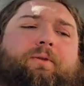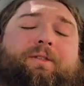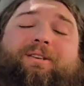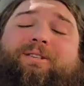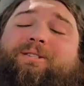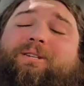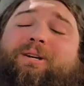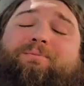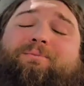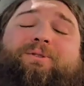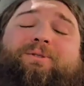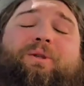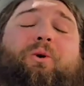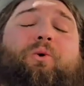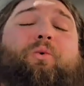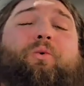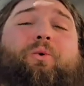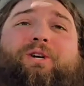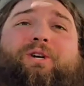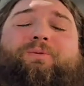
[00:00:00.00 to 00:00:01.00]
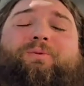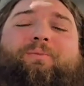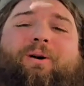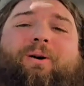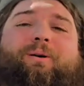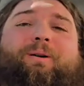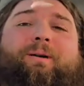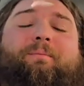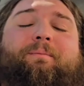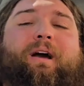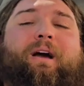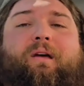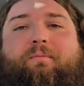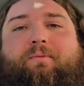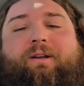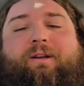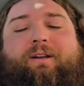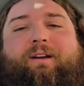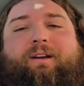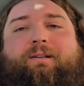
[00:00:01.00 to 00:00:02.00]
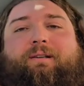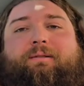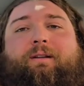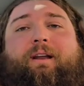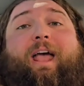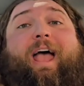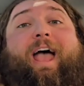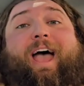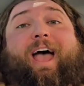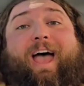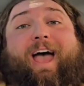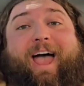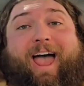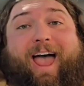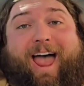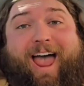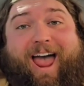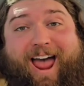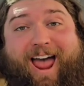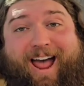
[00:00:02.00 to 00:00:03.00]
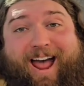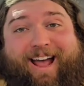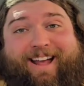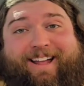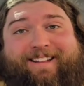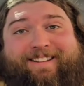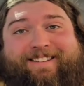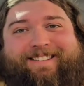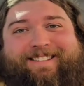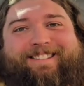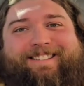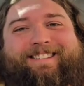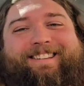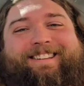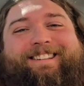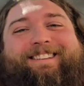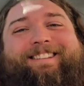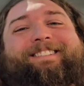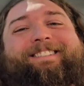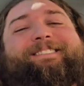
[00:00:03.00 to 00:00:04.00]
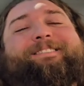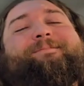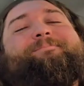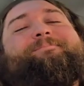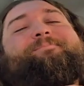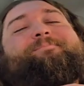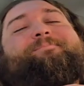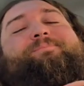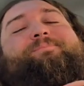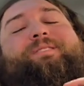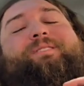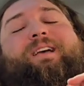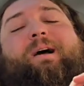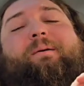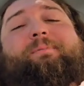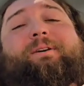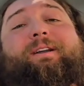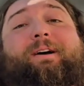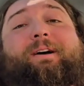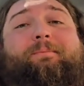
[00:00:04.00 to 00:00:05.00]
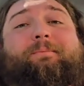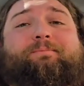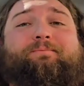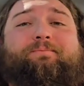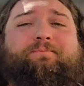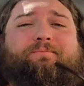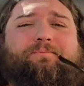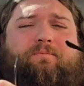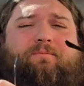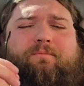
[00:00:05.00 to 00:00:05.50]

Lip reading: This comes to the worst part, in my opinion: ads. I'm gonna,